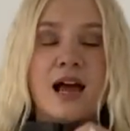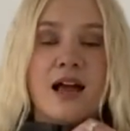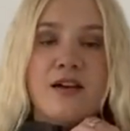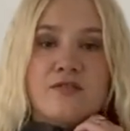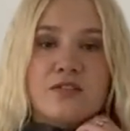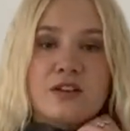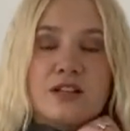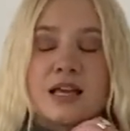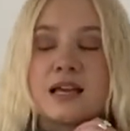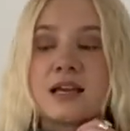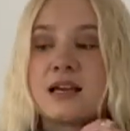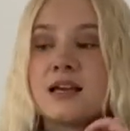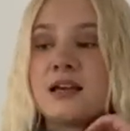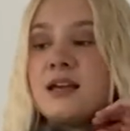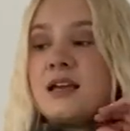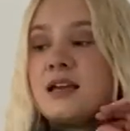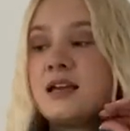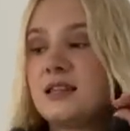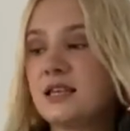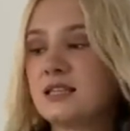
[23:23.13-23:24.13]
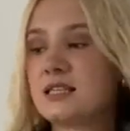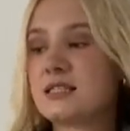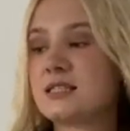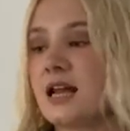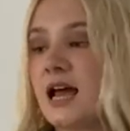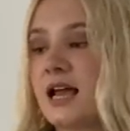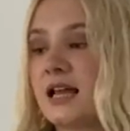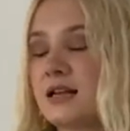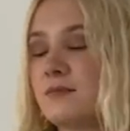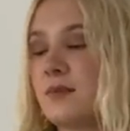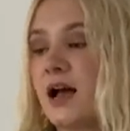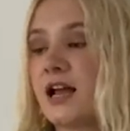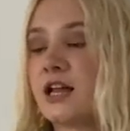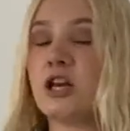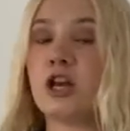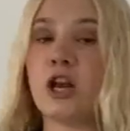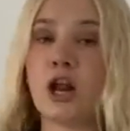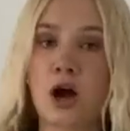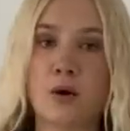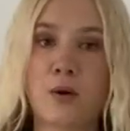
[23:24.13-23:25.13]
I feel like this is an item I
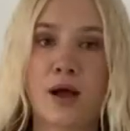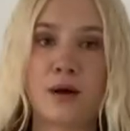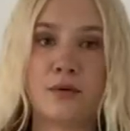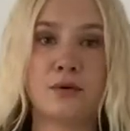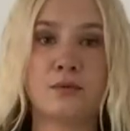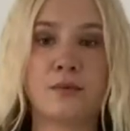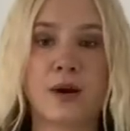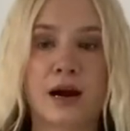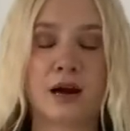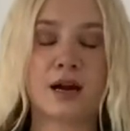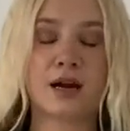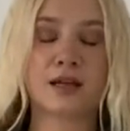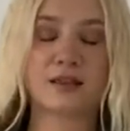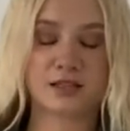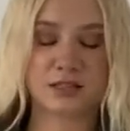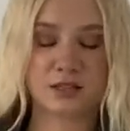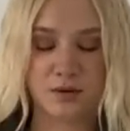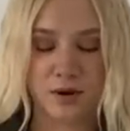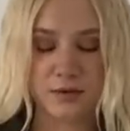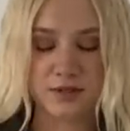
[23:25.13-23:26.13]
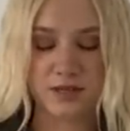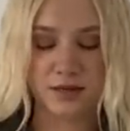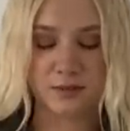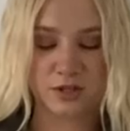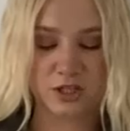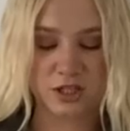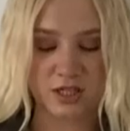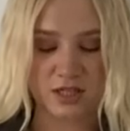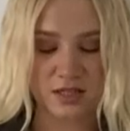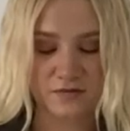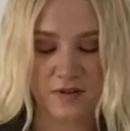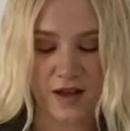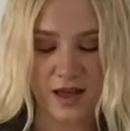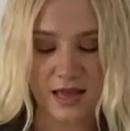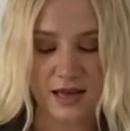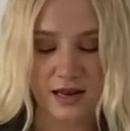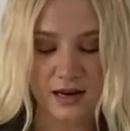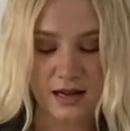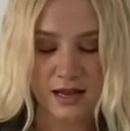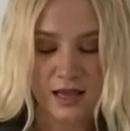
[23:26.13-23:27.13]
know I will wear and that's why I was able to justify
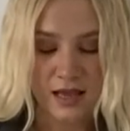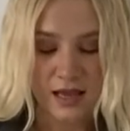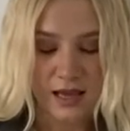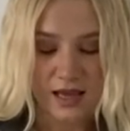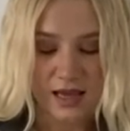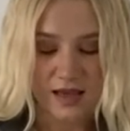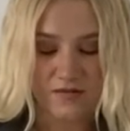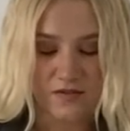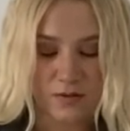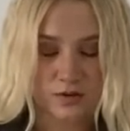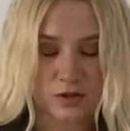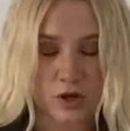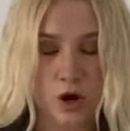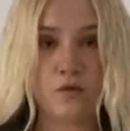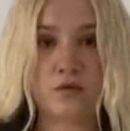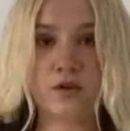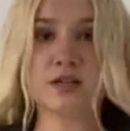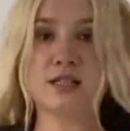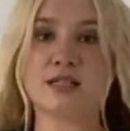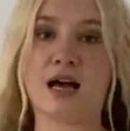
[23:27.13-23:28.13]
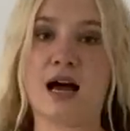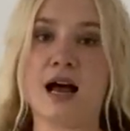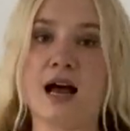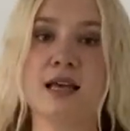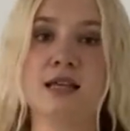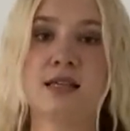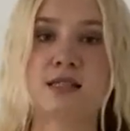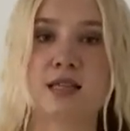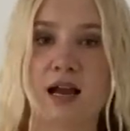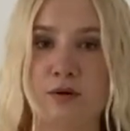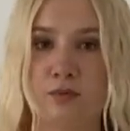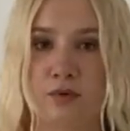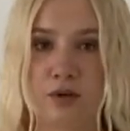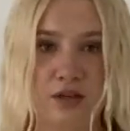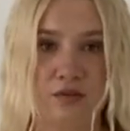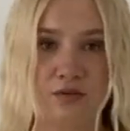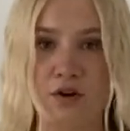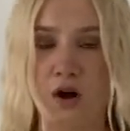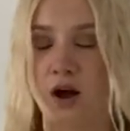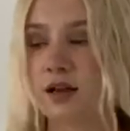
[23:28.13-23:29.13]
it if it was oversized, I wouldn't
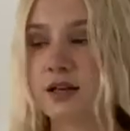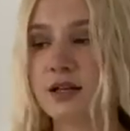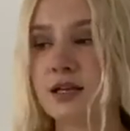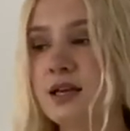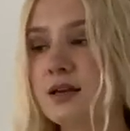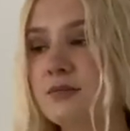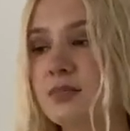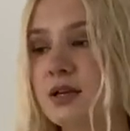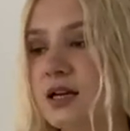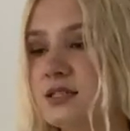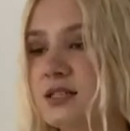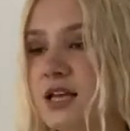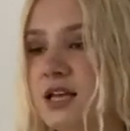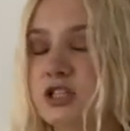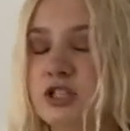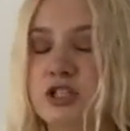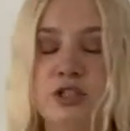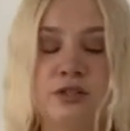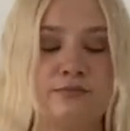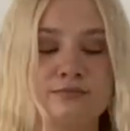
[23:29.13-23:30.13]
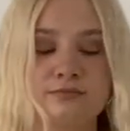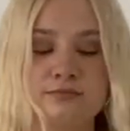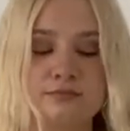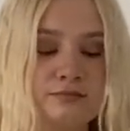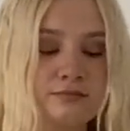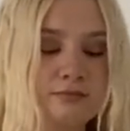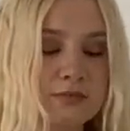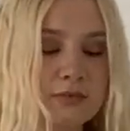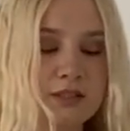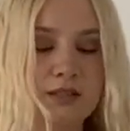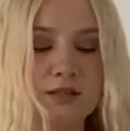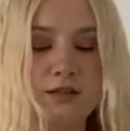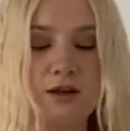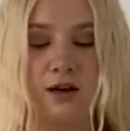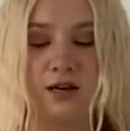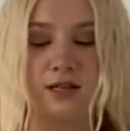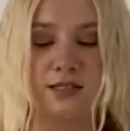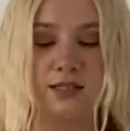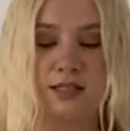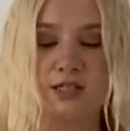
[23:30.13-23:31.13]
have gotten it because I
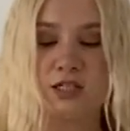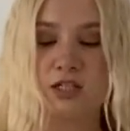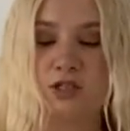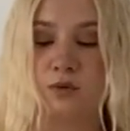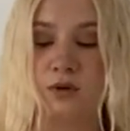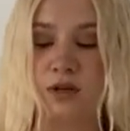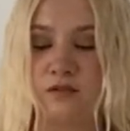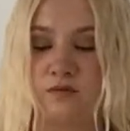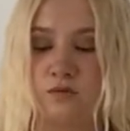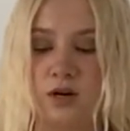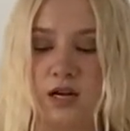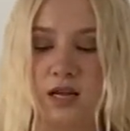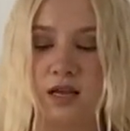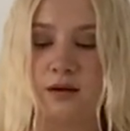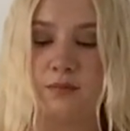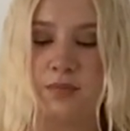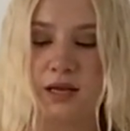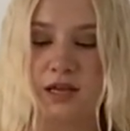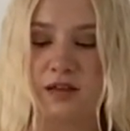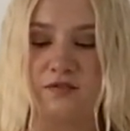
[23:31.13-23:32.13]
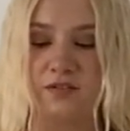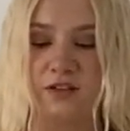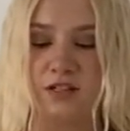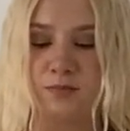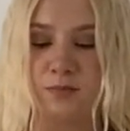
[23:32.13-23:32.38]
honestly just wouldn't have worn it, but it fits